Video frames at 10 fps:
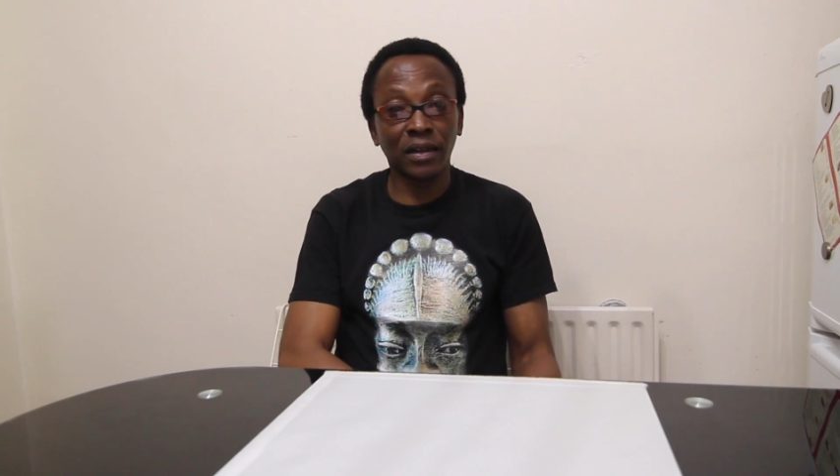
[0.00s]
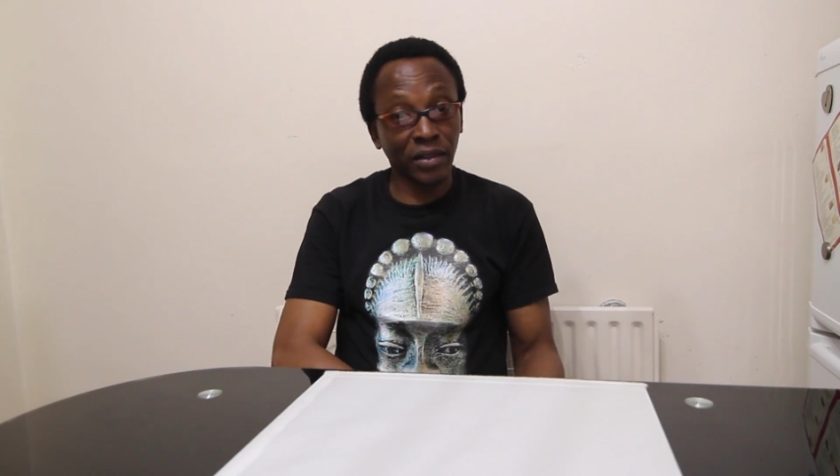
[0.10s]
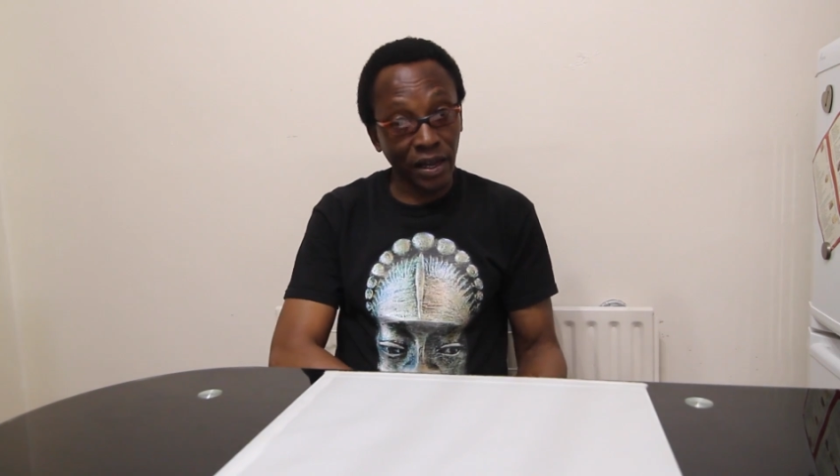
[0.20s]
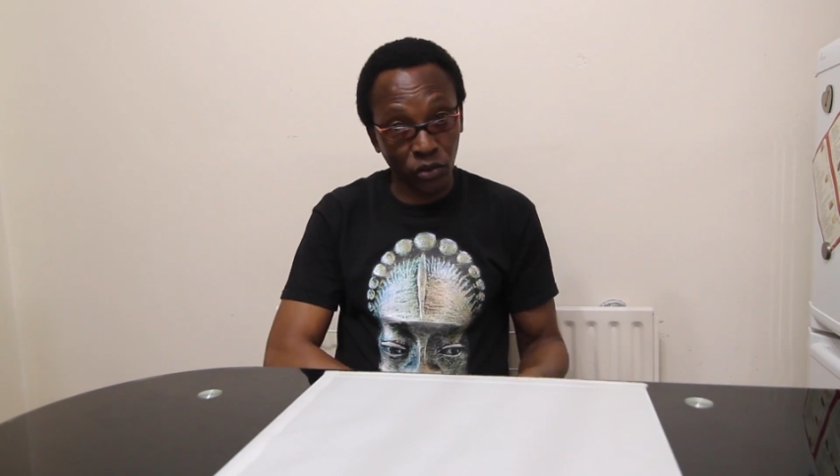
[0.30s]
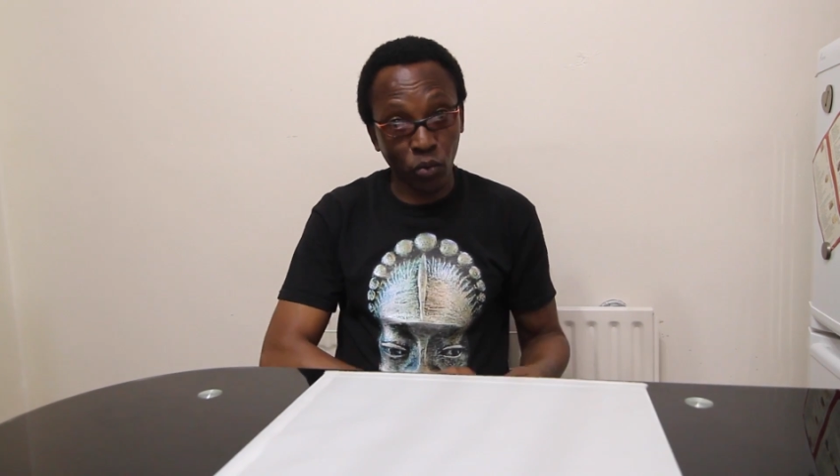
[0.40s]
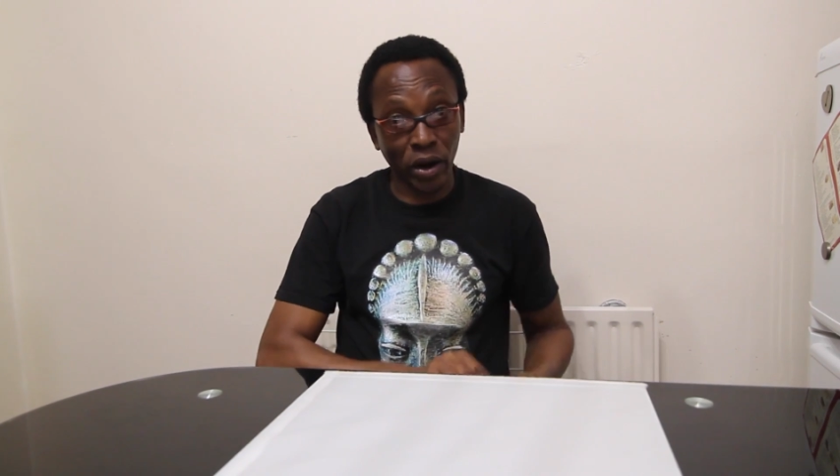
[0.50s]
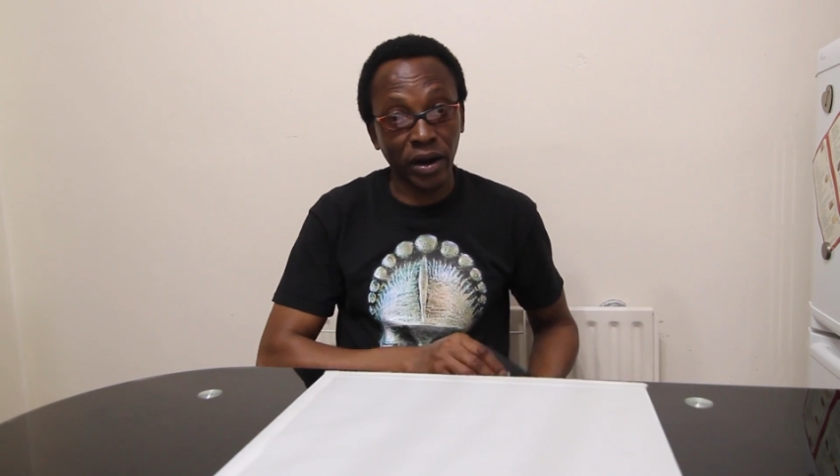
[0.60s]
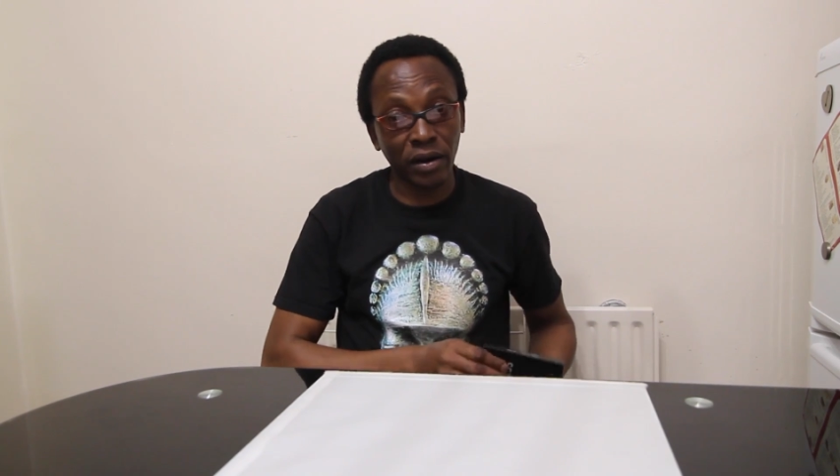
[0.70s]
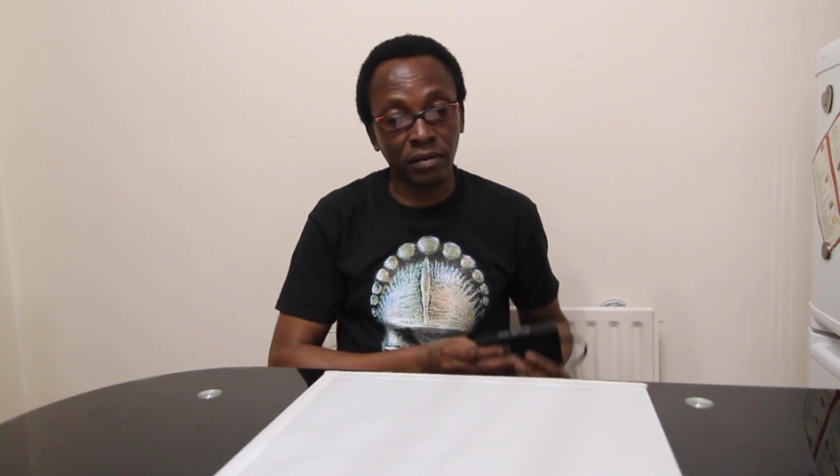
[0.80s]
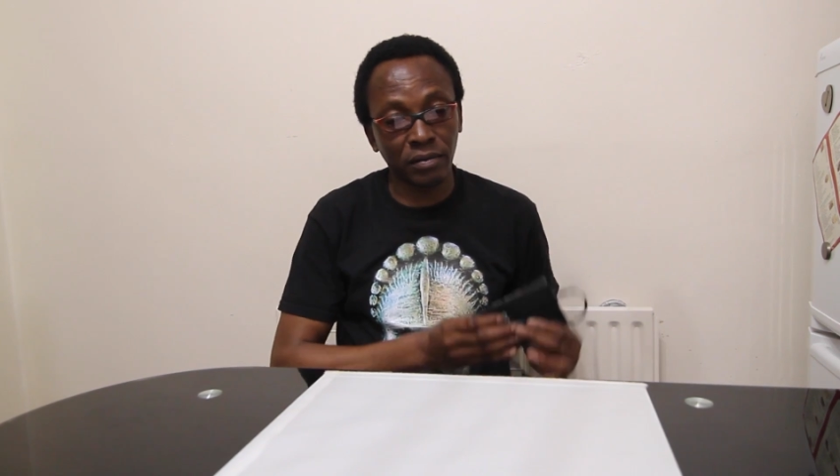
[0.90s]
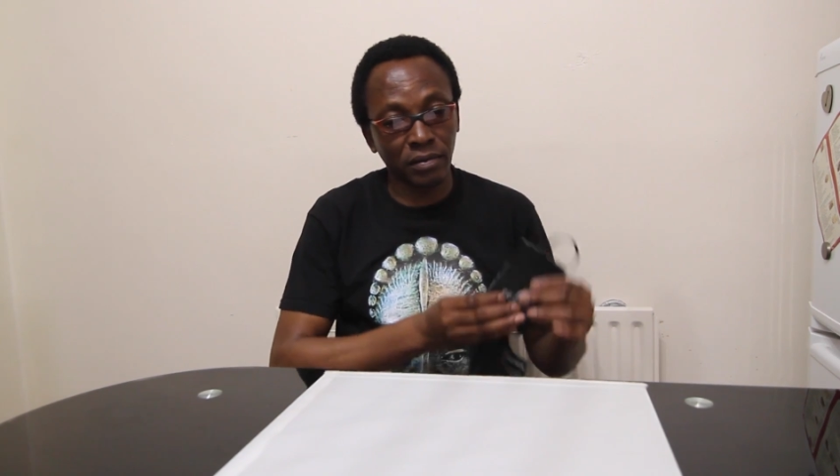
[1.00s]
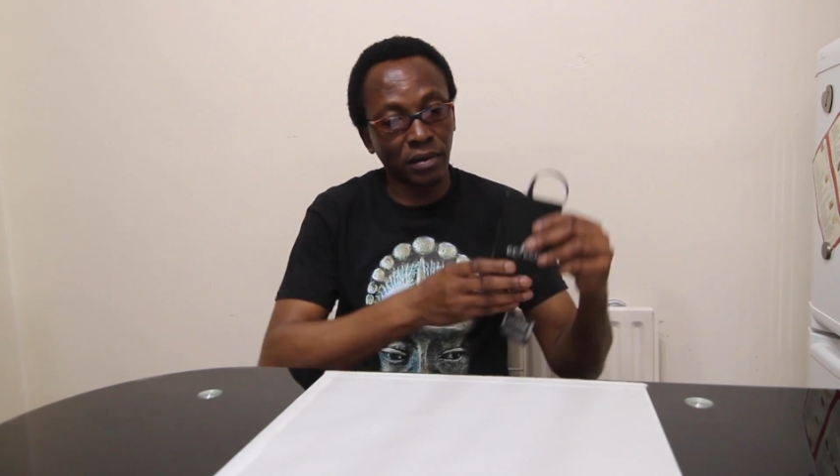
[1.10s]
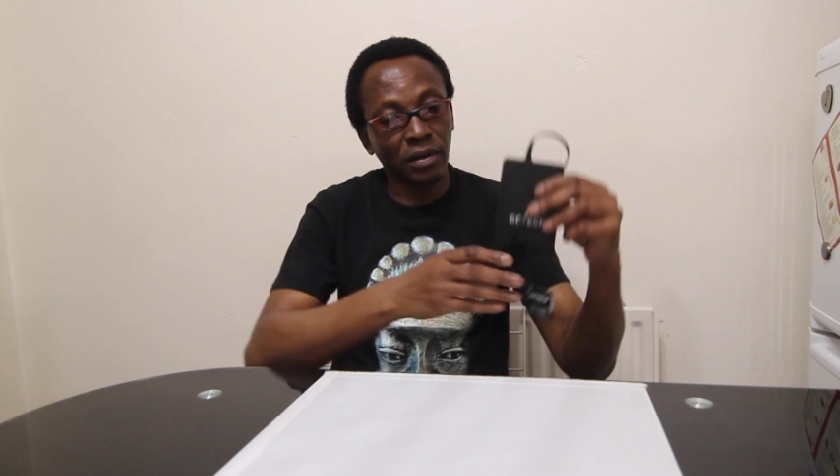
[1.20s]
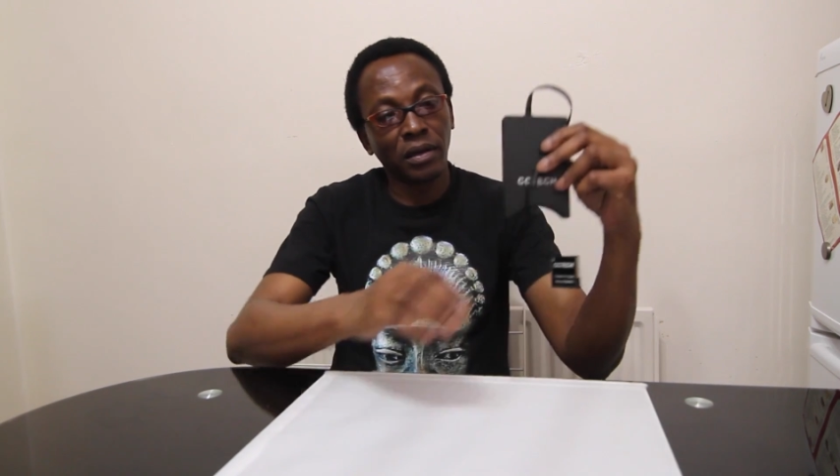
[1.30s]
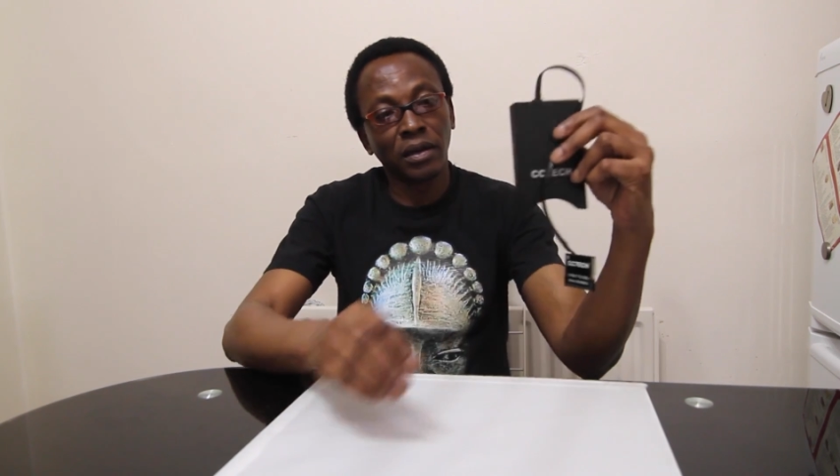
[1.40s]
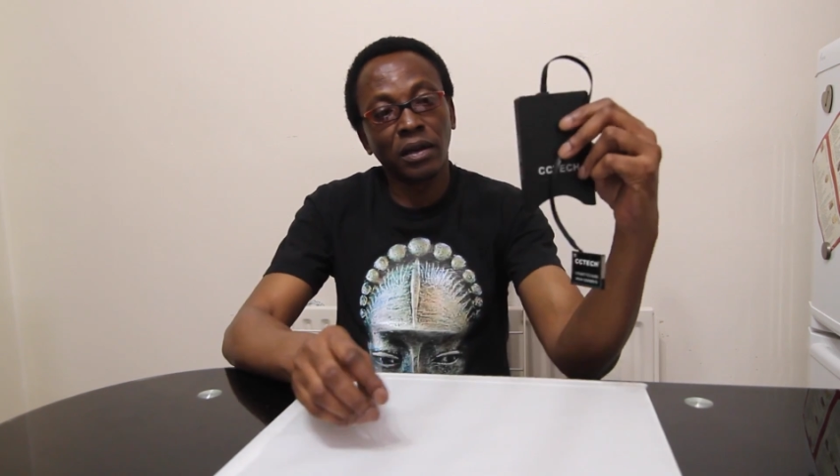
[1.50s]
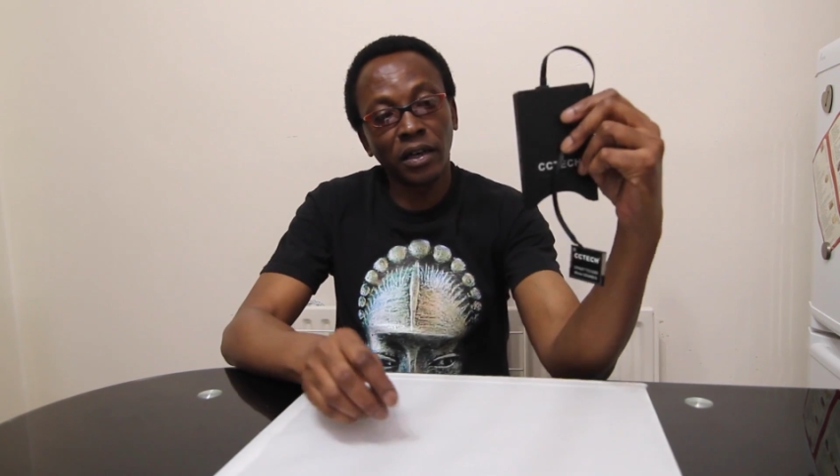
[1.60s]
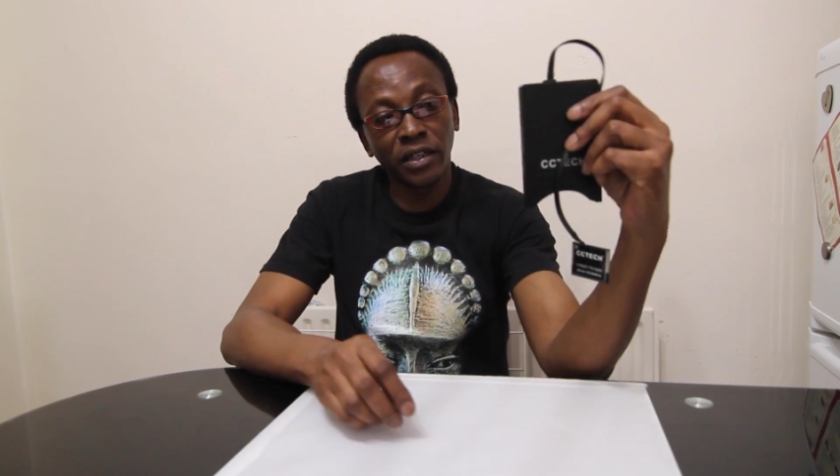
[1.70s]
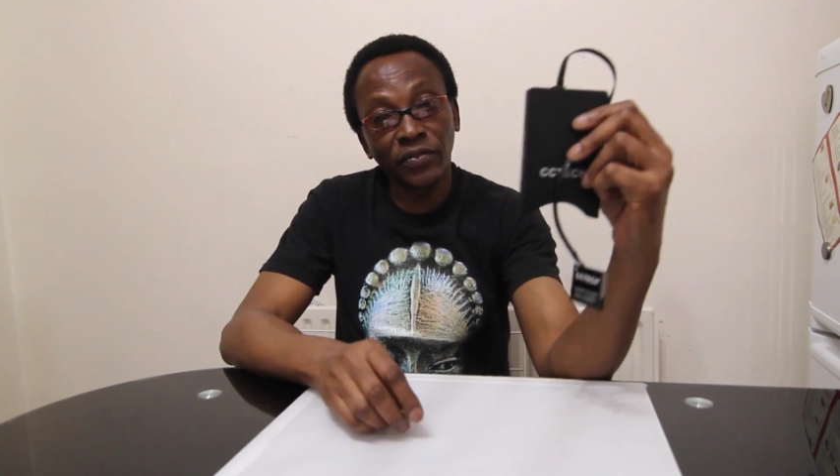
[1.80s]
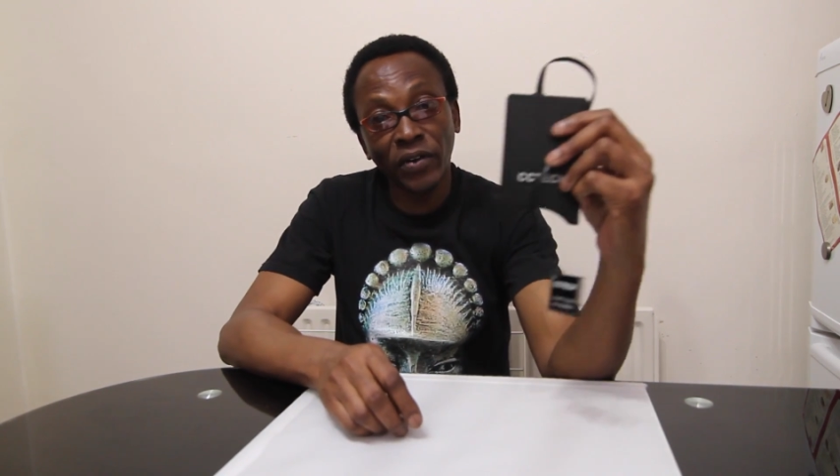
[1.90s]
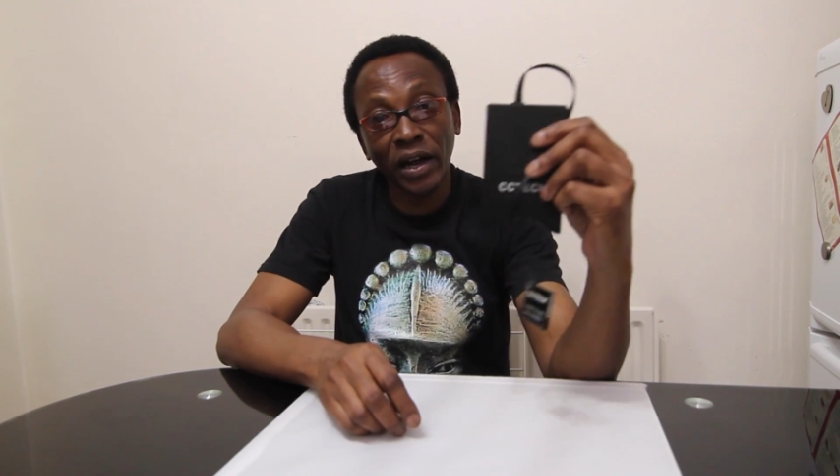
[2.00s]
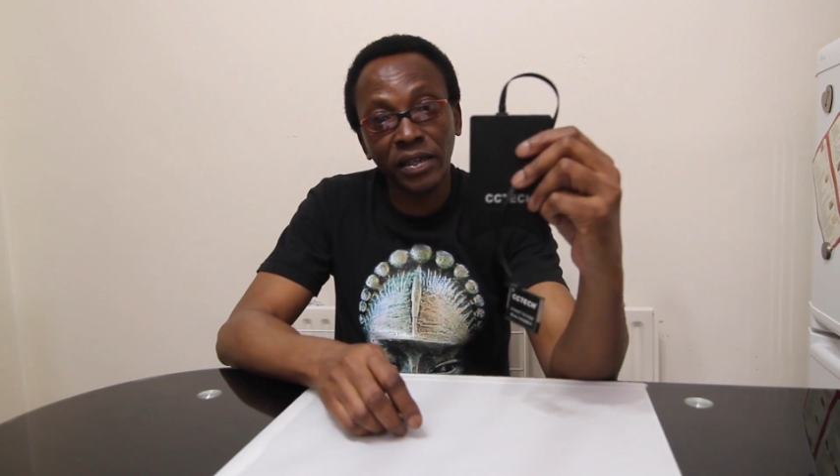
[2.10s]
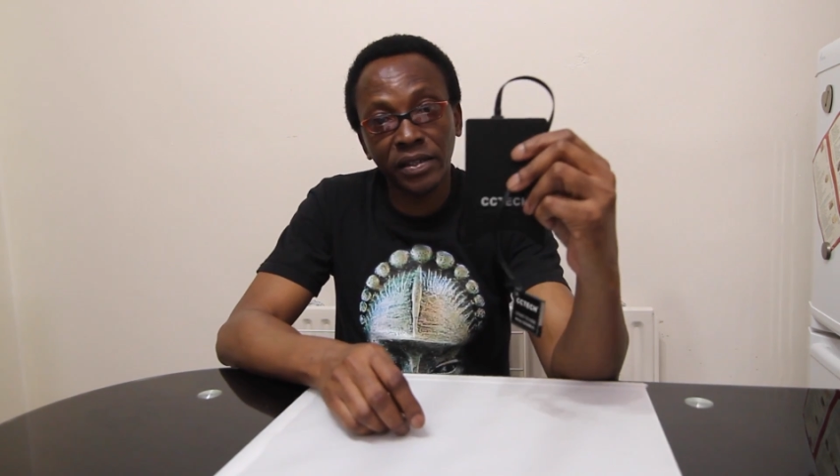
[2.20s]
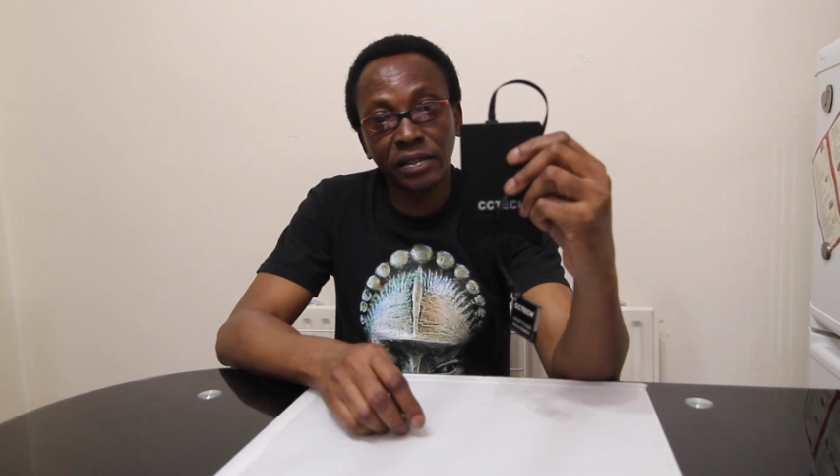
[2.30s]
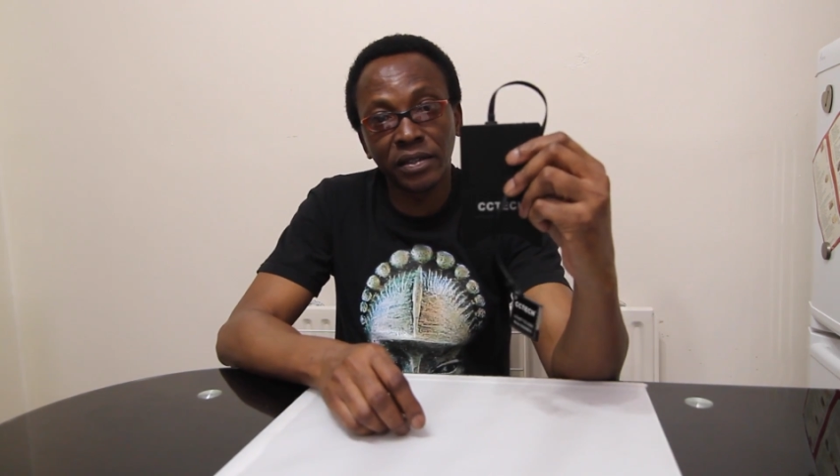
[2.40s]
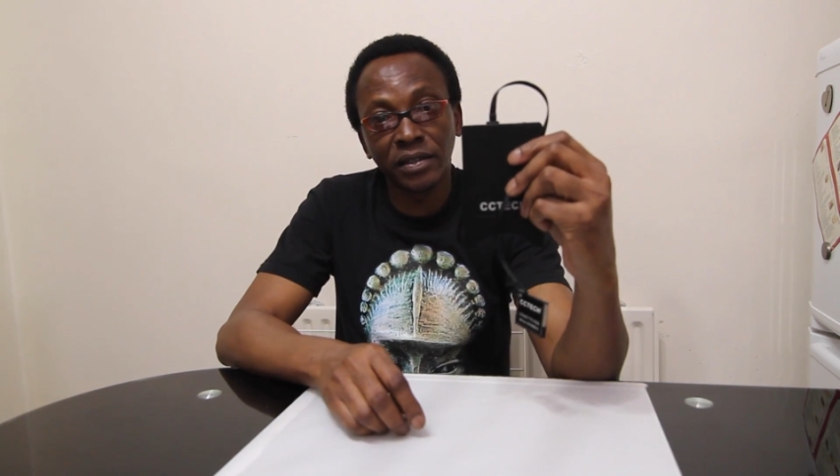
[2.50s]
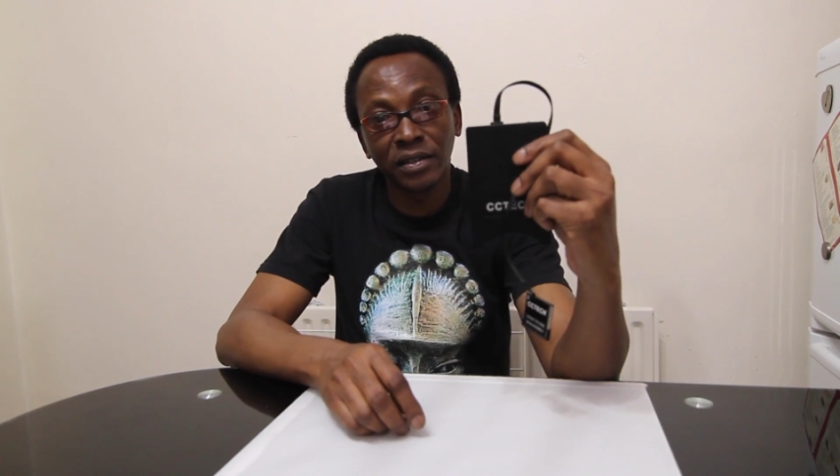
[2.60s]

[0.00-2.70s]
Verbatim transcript: That's where a device